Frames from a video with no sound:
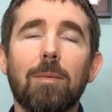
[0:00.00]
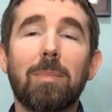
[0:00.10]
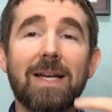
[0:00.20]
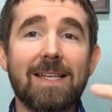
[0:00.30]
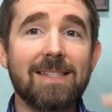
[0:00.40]

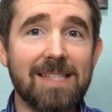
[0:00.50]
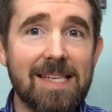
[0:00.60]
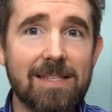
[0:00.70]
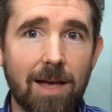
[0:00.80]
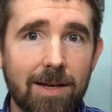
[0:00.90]
But he
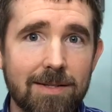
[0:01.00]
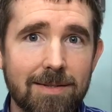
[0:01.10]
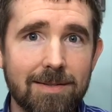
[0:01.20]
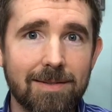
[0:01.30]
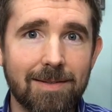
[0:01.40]
sees
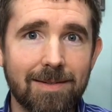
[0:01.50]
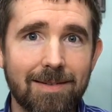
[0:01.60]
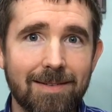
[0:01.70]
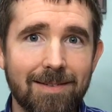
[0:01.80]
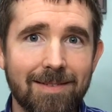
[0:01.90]
us
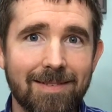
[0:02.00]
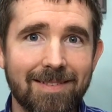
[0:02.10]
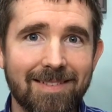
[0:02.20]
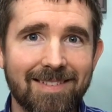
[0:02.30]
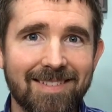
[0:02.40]

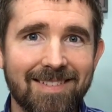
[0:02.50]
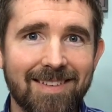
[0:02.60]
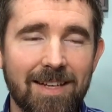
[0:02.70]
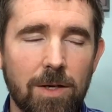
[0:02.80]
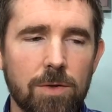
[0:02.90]

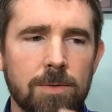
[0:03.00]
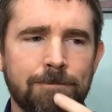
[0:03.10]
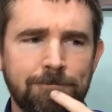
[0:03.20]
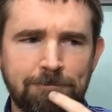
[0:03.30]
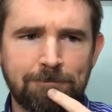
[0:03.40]
and he goes,
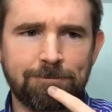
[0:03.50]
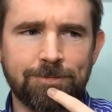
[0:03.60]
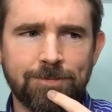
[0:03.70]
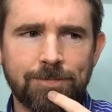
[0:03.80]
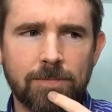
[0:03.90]

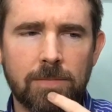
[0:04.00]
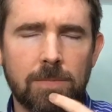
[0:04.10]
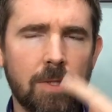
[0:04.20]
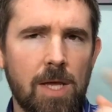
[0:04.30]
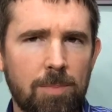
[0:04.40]

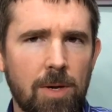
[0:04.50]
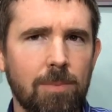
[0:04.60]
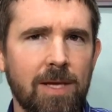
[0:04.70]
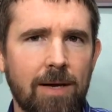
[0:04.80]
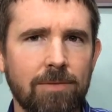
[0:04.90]
they
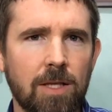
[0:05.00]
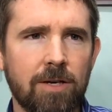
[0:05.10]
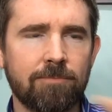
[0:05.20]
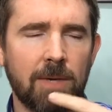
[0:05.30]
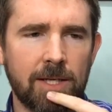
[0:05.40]
probably have a lot
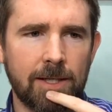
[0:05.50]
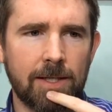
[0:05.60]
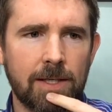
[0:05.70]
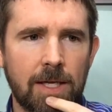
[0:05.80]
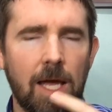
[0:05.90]
of
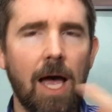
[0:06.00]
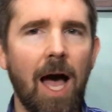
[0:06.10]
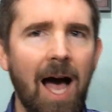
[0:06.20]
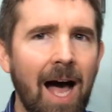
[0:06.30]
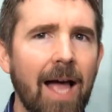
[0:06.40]
money.
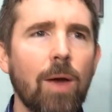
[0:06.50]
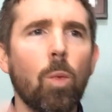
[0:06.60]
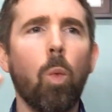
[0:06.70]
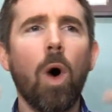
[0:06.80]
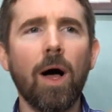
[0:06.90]
I
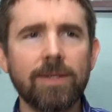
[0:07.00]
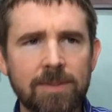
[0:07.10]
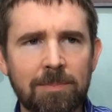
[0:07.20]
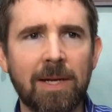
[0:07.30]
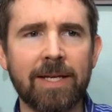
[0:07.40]

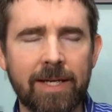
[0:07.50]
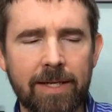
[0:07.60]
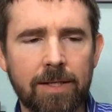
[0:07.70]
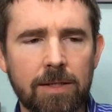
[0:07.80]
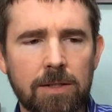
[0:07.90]
want
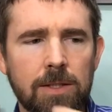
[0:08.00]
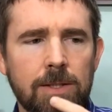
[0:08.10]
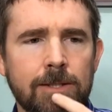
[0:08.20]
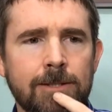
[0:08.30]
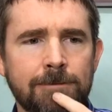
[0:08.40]
money.
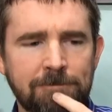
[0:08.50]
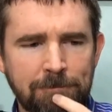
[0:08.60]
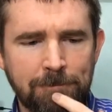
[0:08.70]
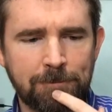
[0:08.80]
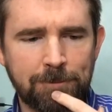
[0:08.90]

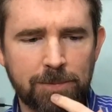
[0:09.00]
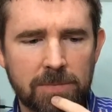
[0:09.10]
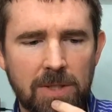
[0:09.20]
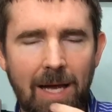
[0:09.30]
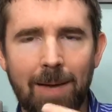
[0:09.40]
I'm
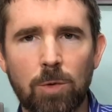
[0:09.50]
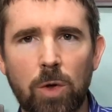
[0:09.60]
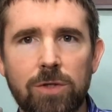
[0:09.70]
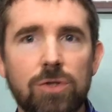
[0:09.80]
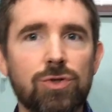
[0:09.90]

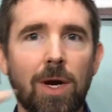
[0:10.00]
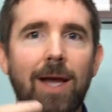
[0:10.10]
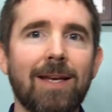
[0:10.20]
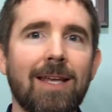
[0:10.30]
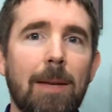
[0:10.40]
going to try
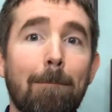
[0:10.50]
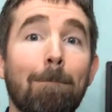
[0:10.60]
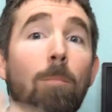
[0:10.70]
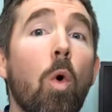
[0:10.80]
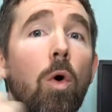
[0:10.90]
and get
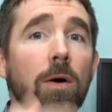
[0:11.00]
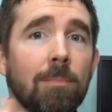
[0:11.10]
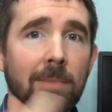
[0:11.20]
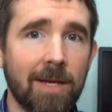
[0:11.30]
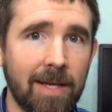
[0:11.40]
more
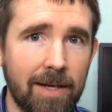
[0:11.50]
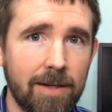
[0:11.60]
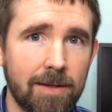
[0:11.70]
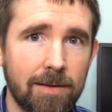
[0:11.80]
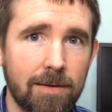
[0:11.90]
money